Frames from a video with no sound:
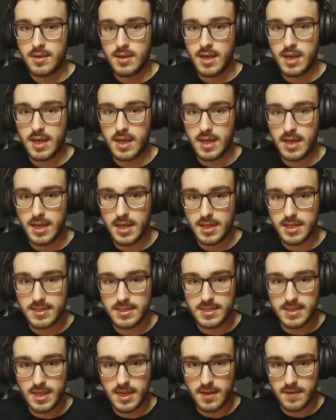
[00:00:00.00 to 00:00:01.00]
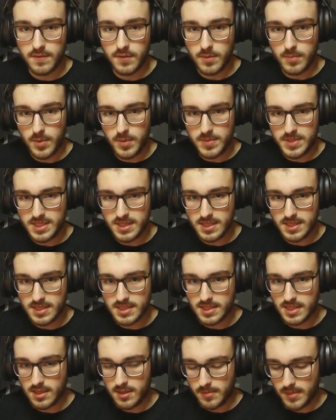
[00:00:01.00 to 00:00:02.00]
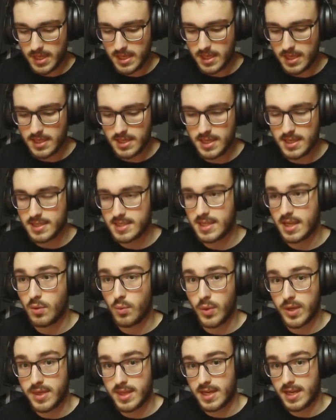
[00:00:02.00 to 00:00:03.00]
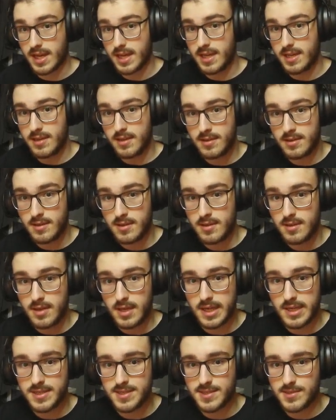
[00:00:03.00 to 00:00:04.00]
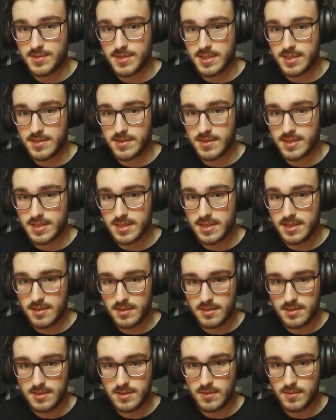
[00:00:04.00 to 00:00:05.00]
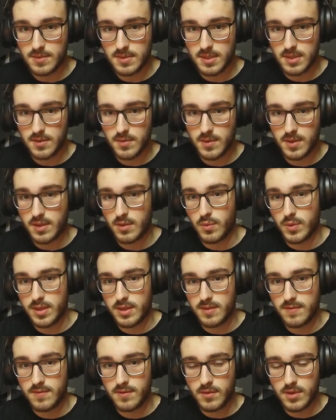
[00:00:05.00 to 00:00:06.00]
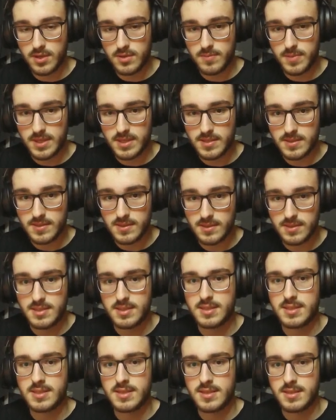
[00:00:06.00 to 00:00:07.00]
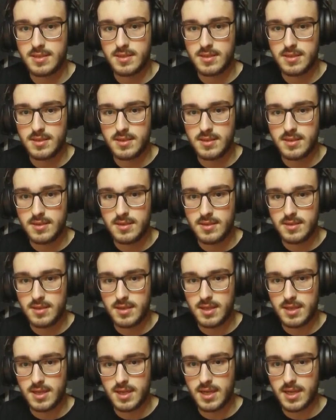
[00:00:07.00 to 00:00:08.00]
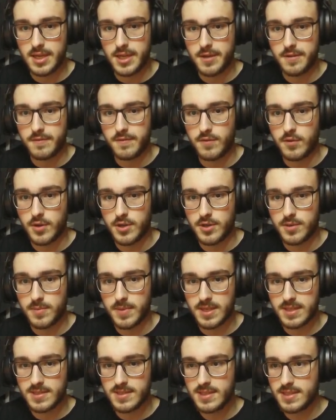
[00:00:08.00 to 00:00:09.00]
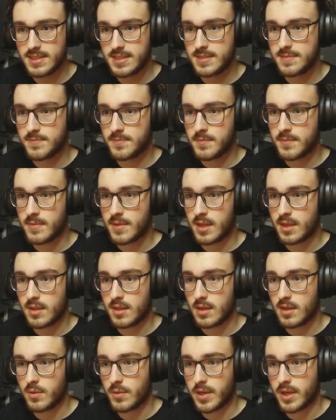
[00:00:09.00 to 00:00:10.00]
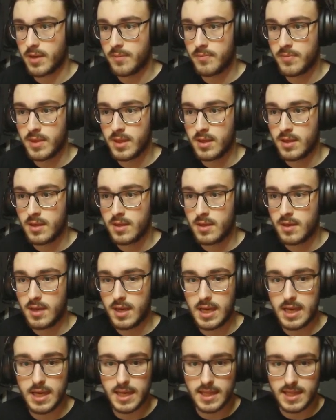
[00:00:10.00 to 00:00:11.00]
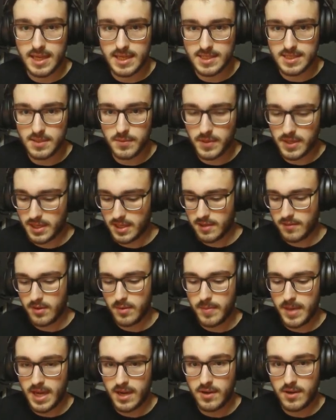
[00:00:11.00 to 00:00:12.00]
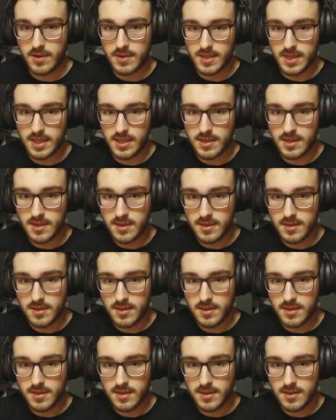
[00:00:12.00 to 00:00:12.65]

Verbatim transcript: Uh, and uh, for the purpose of this, I'll make it a set width and height, uh, just so it's easier to see. So we'll go with a width of 300 pixels and a height of 400 pixels. There we go. Uh, and lastly, we're going to give it a background color,